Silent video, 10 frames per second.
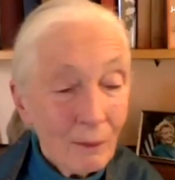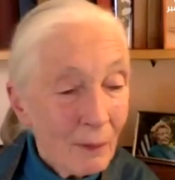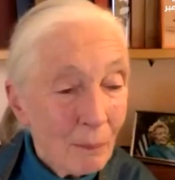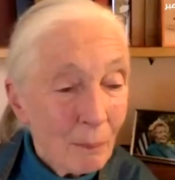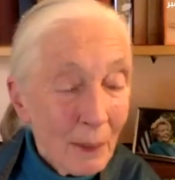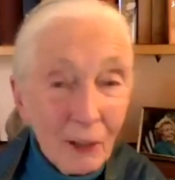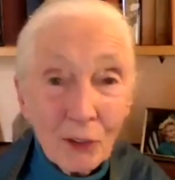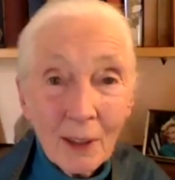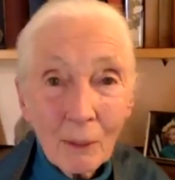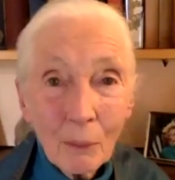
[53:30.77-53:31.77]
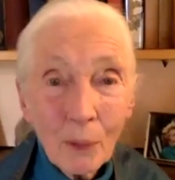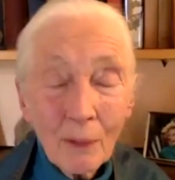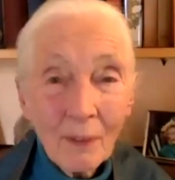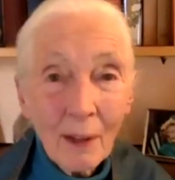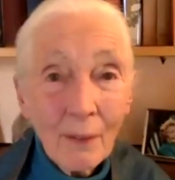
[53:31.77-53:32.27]
mixed in with
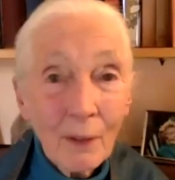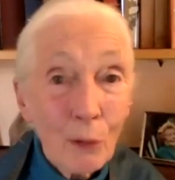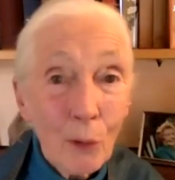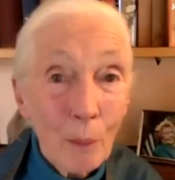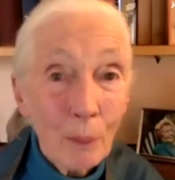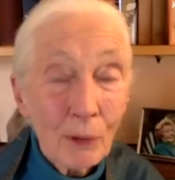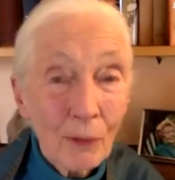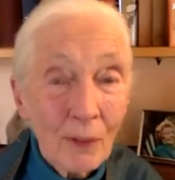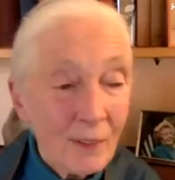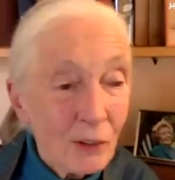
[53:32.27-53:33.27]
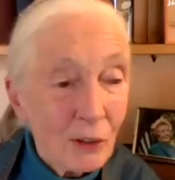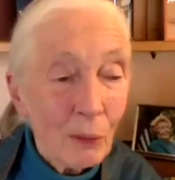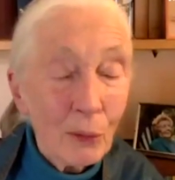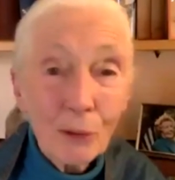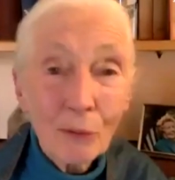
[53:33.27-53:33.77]
other crops, so that there's a
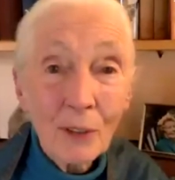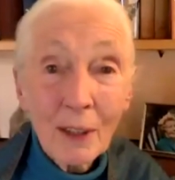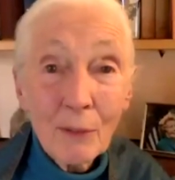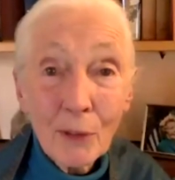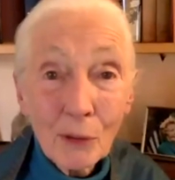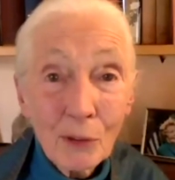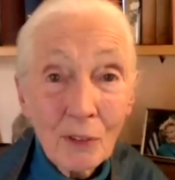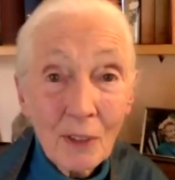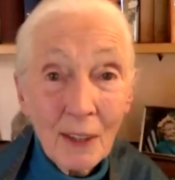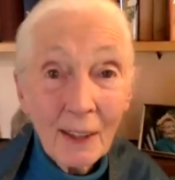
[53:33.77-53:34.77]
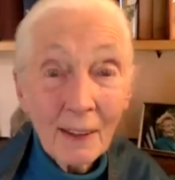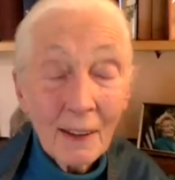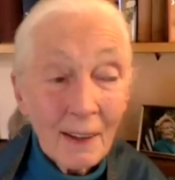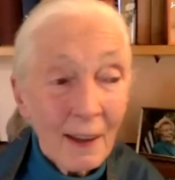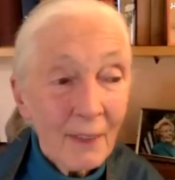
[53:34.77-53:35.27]
lot of diversity,
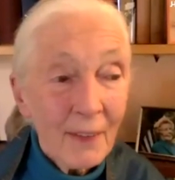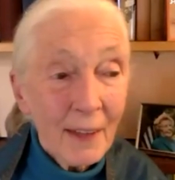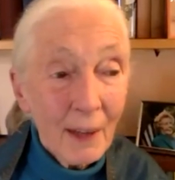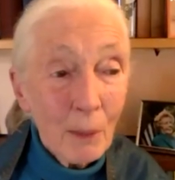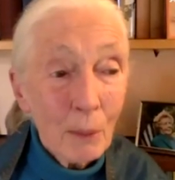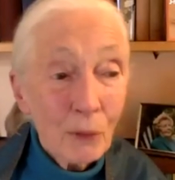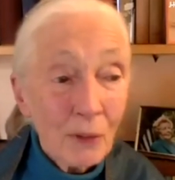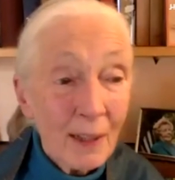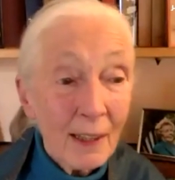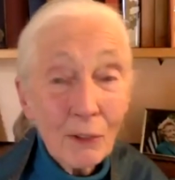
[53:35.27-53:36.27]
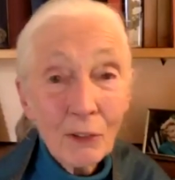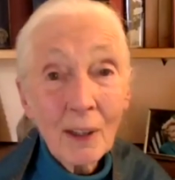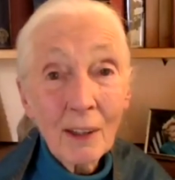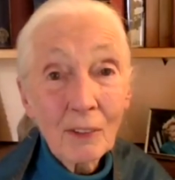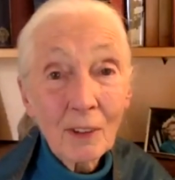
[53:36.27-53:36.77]
and the animals and the
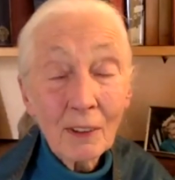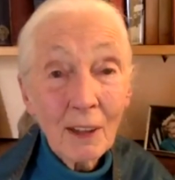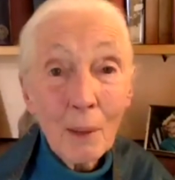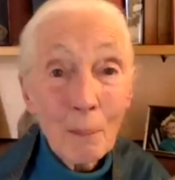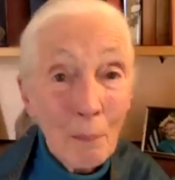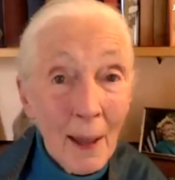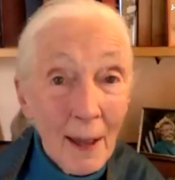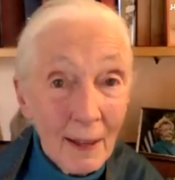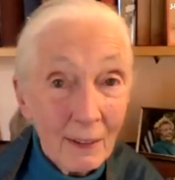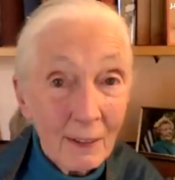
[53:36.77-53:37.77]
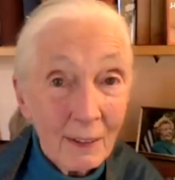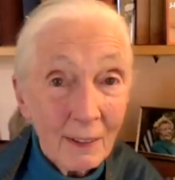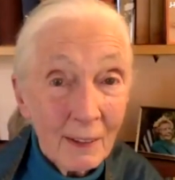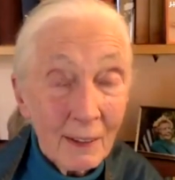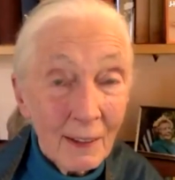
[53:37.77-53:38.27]
insects can come back.
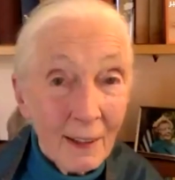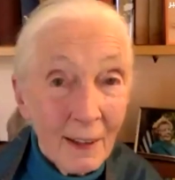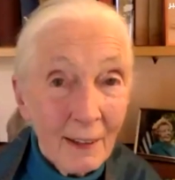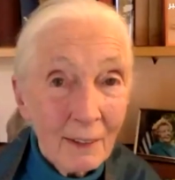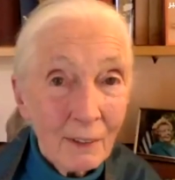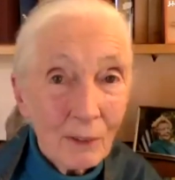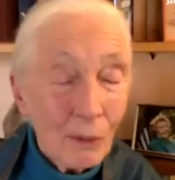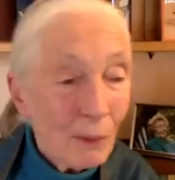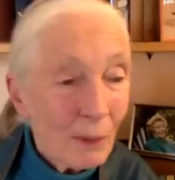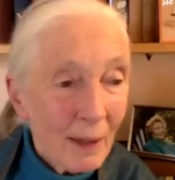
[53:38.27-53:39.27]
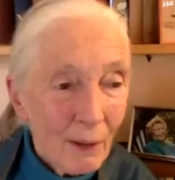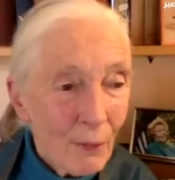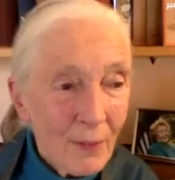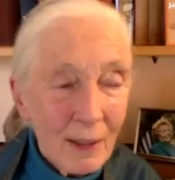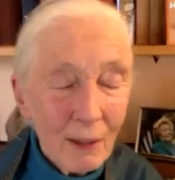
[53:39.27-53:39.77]
And, you know, a
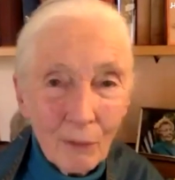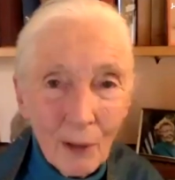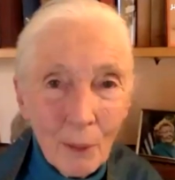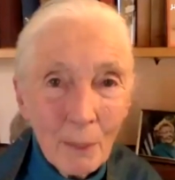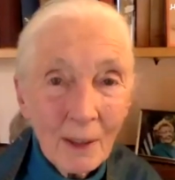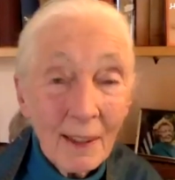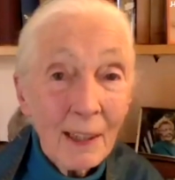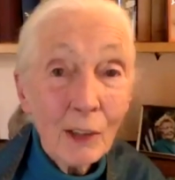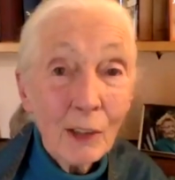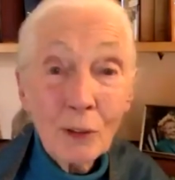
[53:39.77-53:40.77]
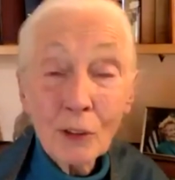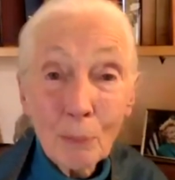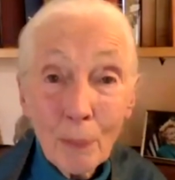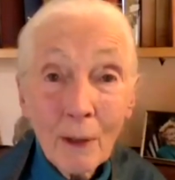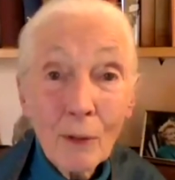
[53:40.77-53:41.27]
healthy environment needs its
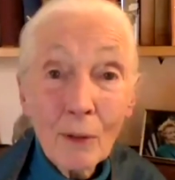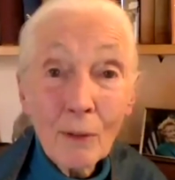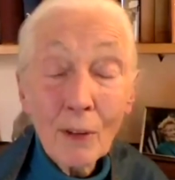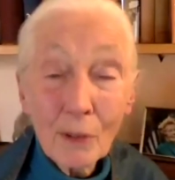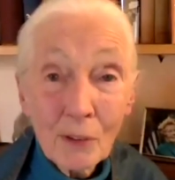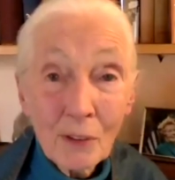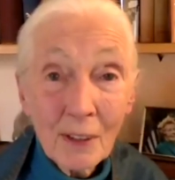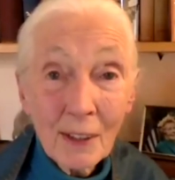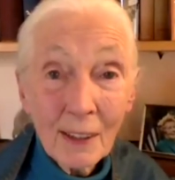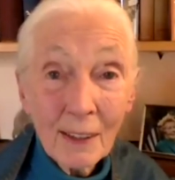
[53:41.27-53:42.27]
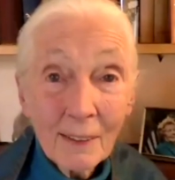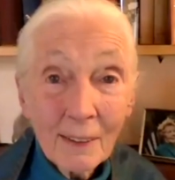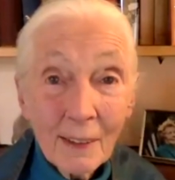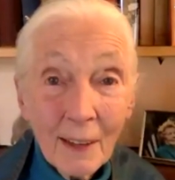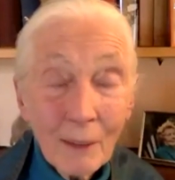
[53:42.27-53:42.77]
biodiversity,
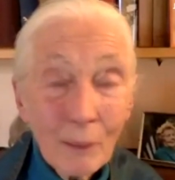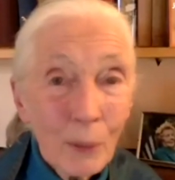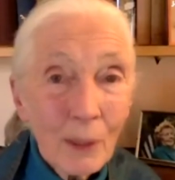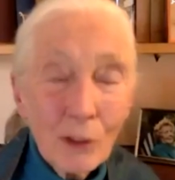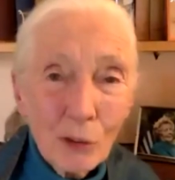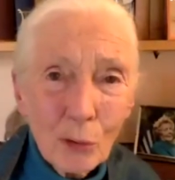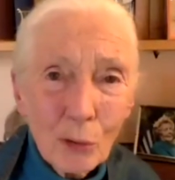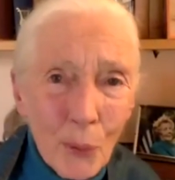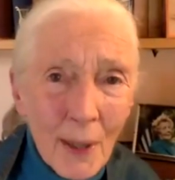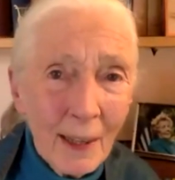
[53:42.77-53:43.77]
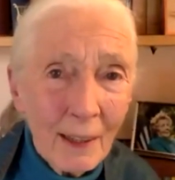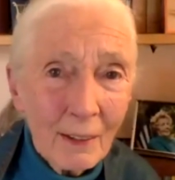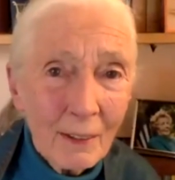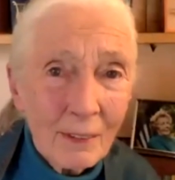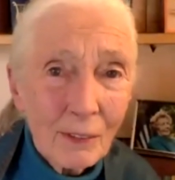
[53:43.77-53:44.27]
and we're destroying it
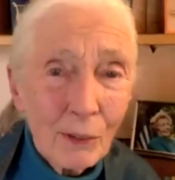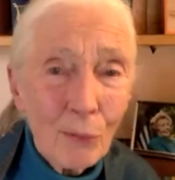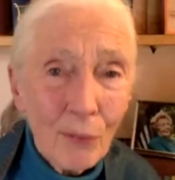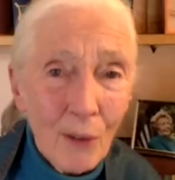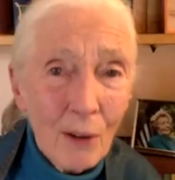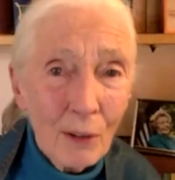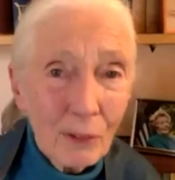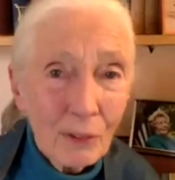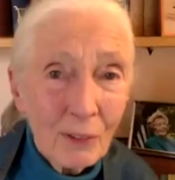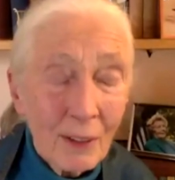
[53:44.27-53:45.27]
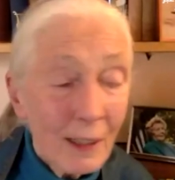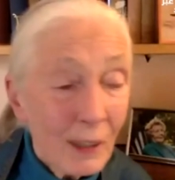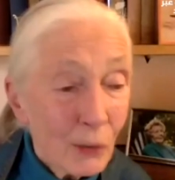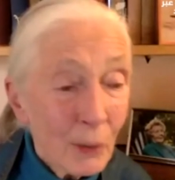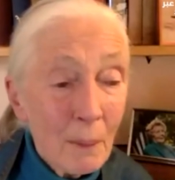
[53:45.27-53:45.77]
so fast.
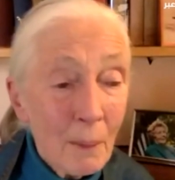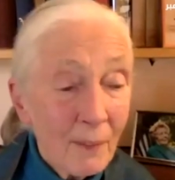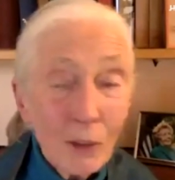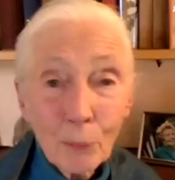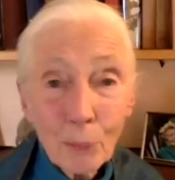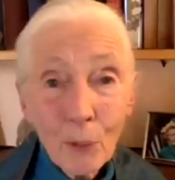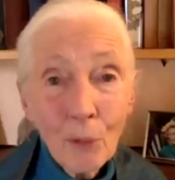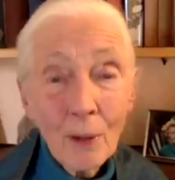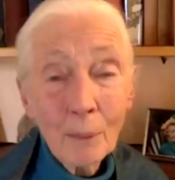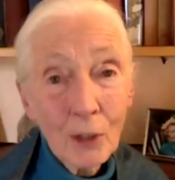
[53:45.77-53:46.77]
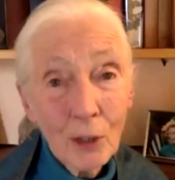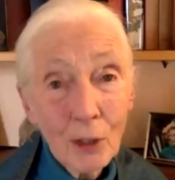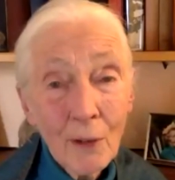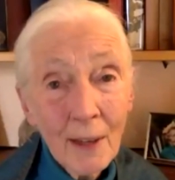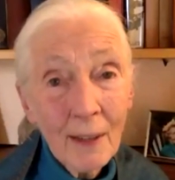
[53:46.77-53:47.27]
So anyway, this program,
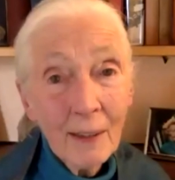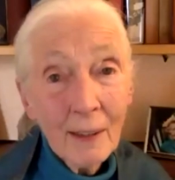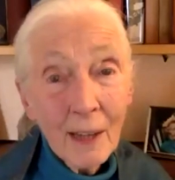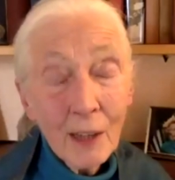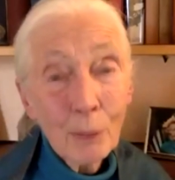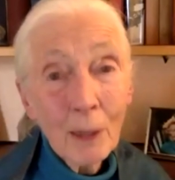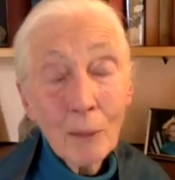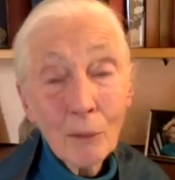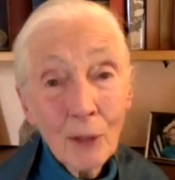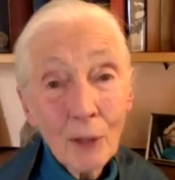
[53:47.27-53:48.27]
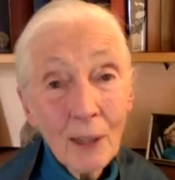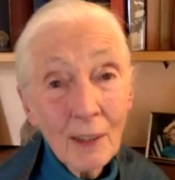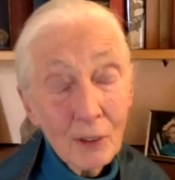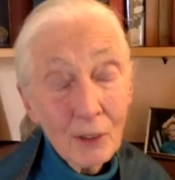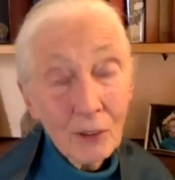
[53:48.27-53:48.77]
Takari, has become really
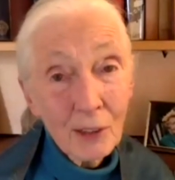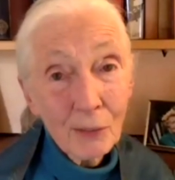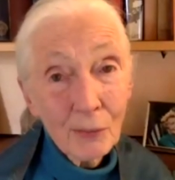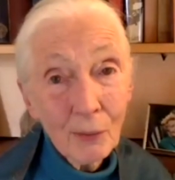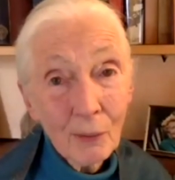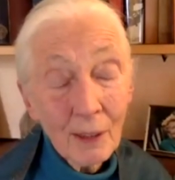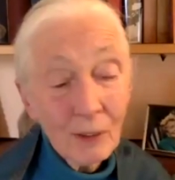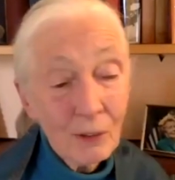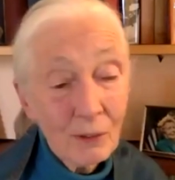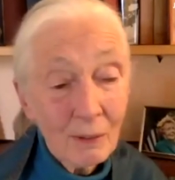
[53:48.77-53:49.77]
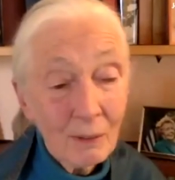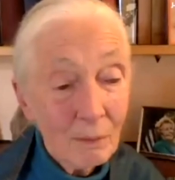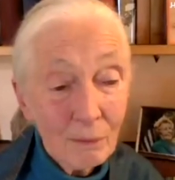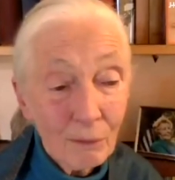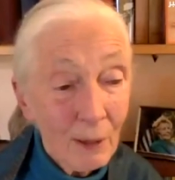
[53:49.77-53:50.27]
successful. It's
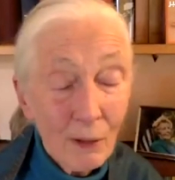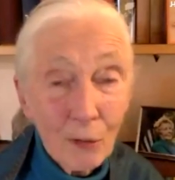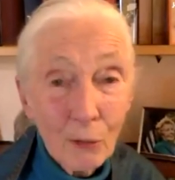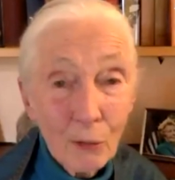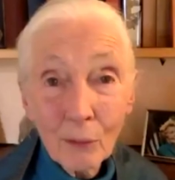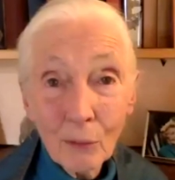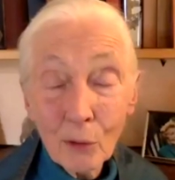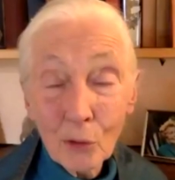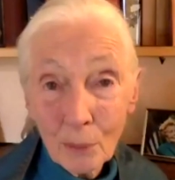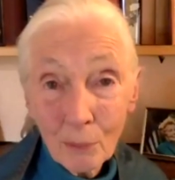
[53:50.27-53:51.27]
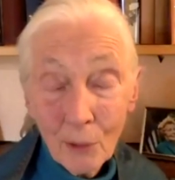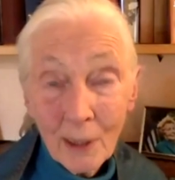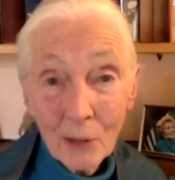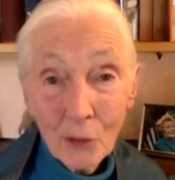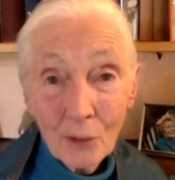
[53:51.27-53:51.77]
right throughout the chimp
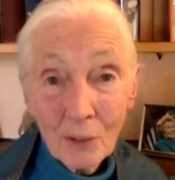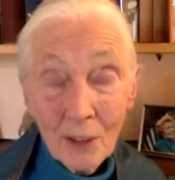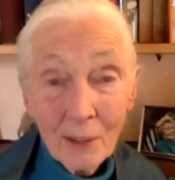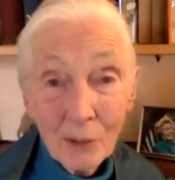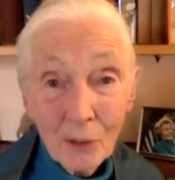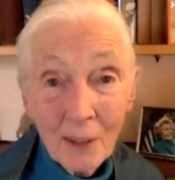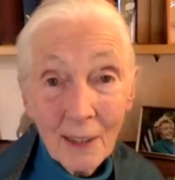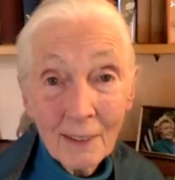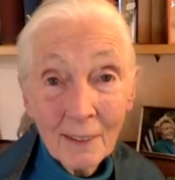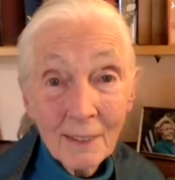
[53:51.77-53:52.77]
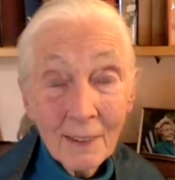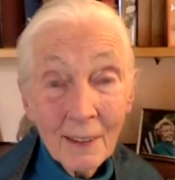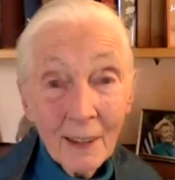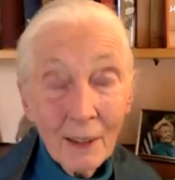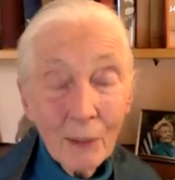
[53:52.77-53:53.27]
range in Tanzania,
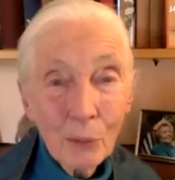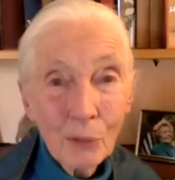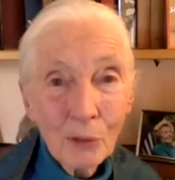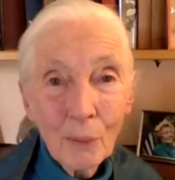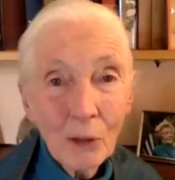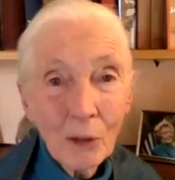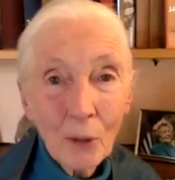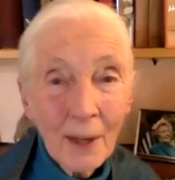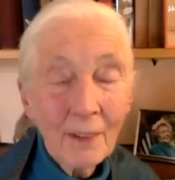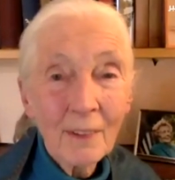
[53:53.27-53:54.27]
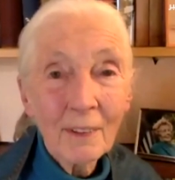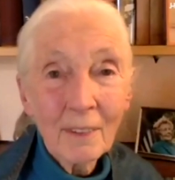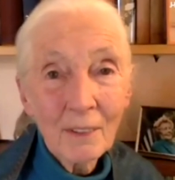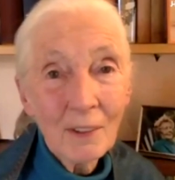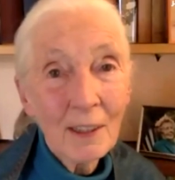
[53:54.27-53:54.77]
and also in Uganda
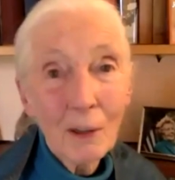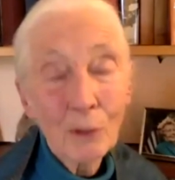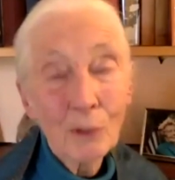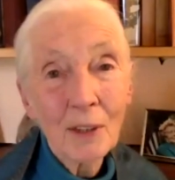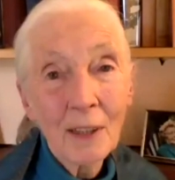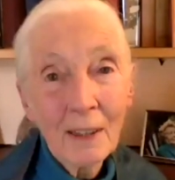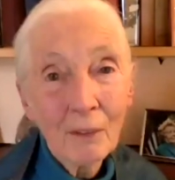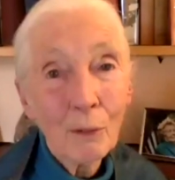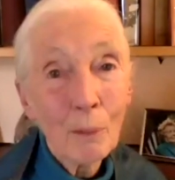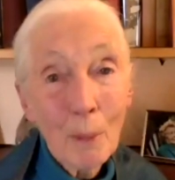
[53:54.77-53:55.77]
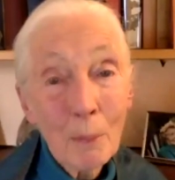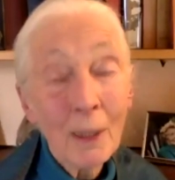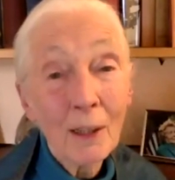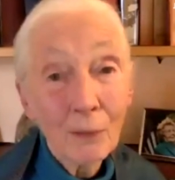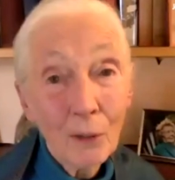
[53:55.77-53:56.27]
and DRC and the
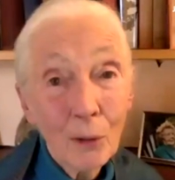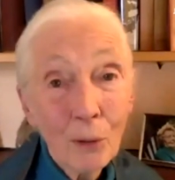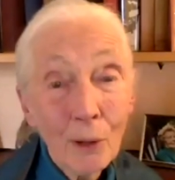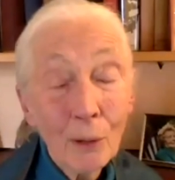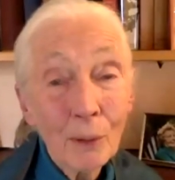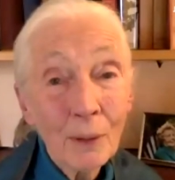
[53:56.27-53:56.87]
Republic of Congo